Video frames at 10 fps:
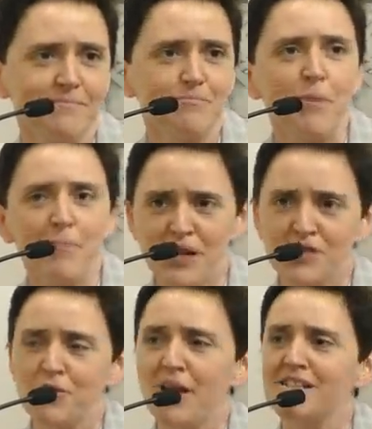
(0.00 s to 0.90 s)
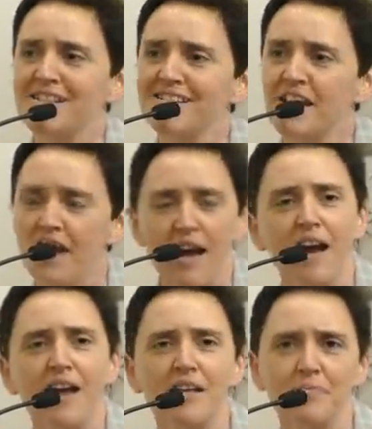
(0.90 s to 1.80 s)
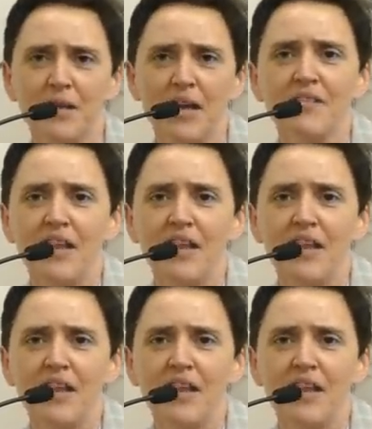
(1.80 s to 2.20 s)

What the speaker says: perpetuating the lie